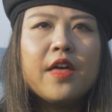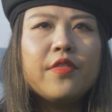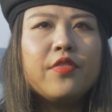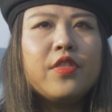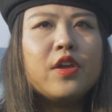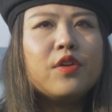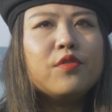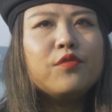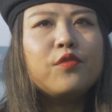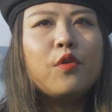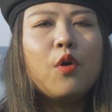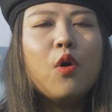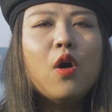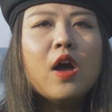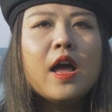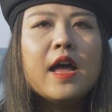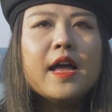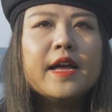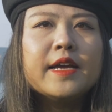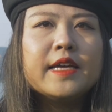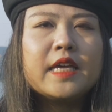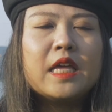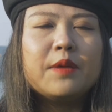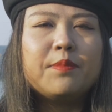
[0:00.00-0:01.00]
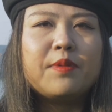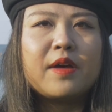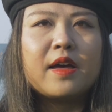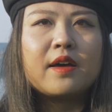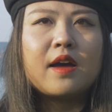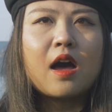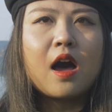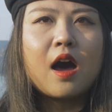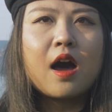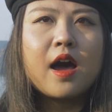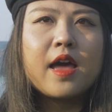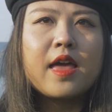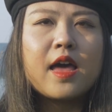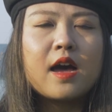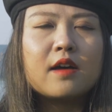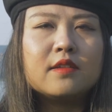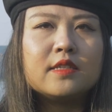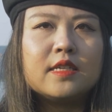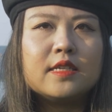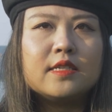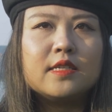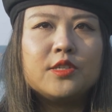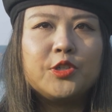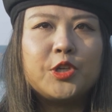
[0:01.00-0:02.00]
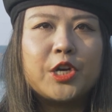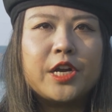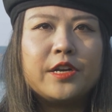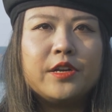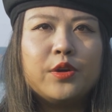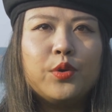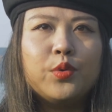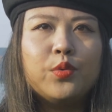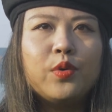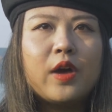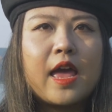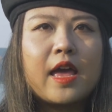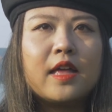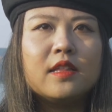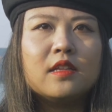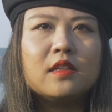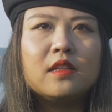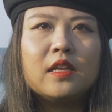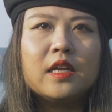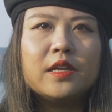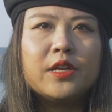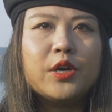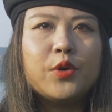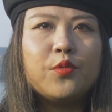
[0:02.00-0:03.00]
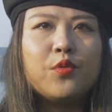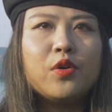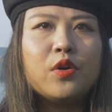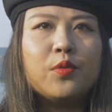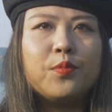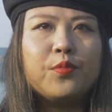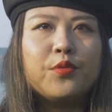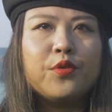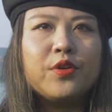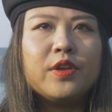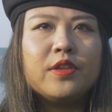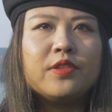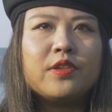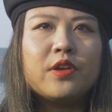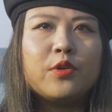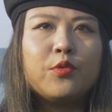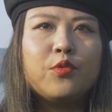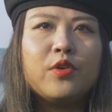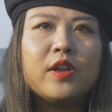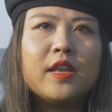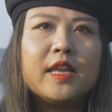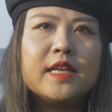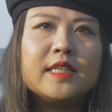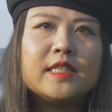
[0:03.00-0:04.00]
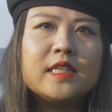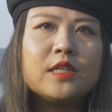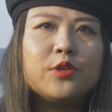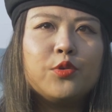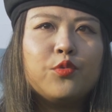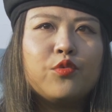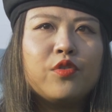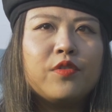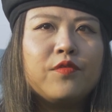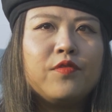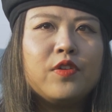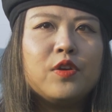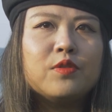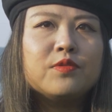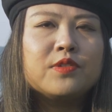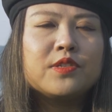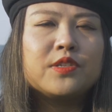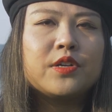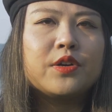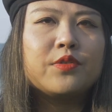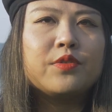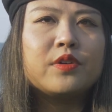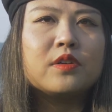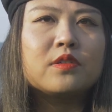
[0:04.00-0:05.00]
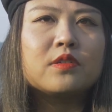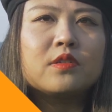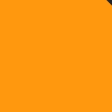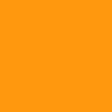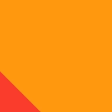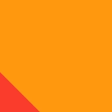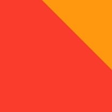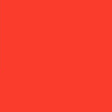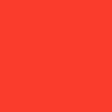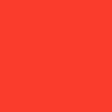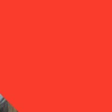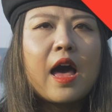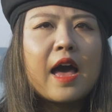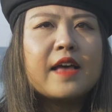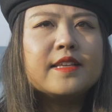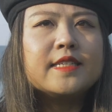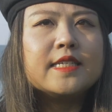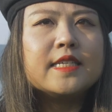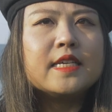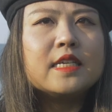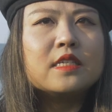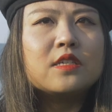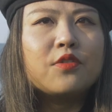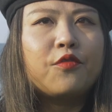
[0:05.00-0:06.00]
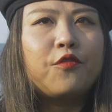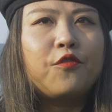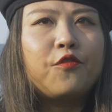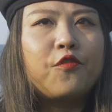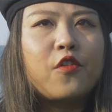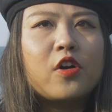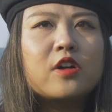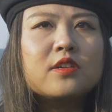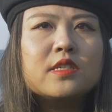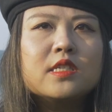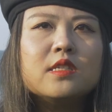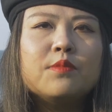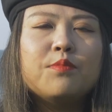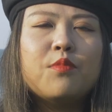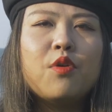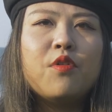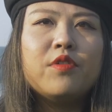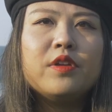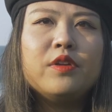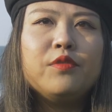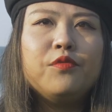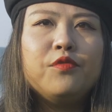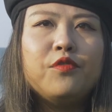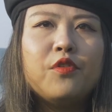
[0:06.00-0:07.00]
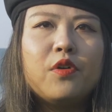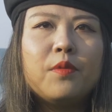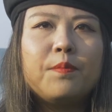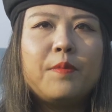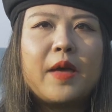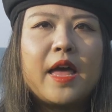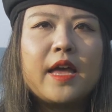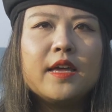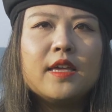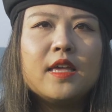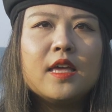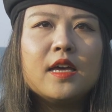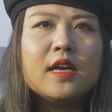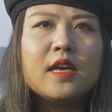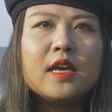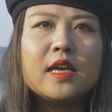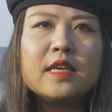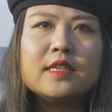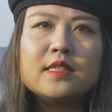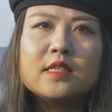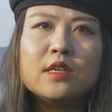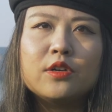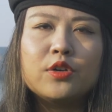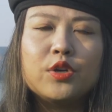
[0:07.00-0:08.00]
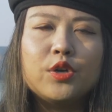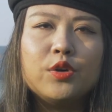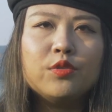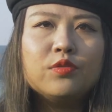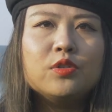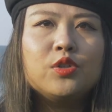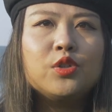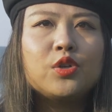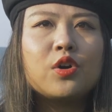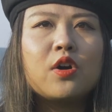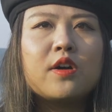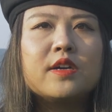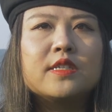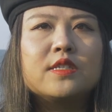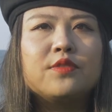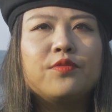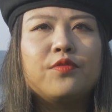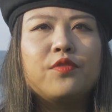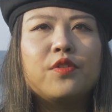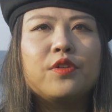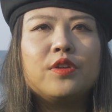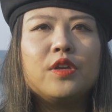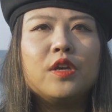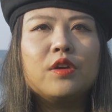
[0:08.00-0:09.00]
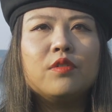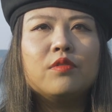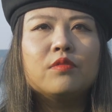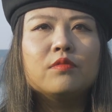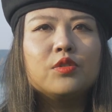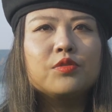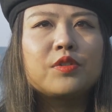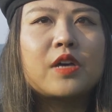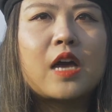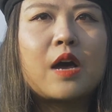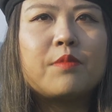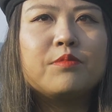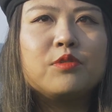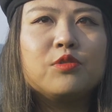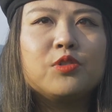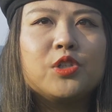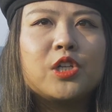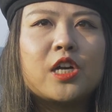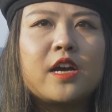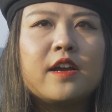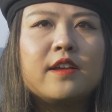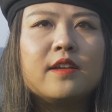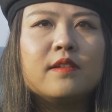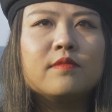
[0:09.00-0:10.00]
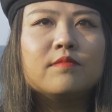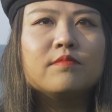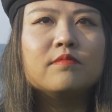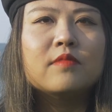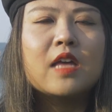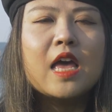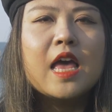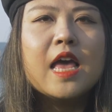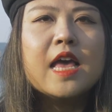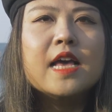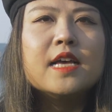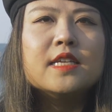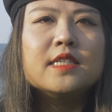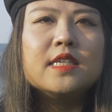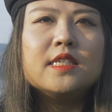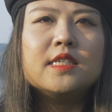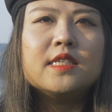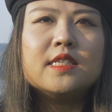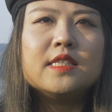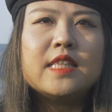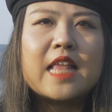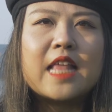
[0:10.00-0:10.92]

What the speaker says: Therefore, keep an eye on this channel, and later we'll bring the related review series. I think the first morning for pancake is a good choice for you to come to China. This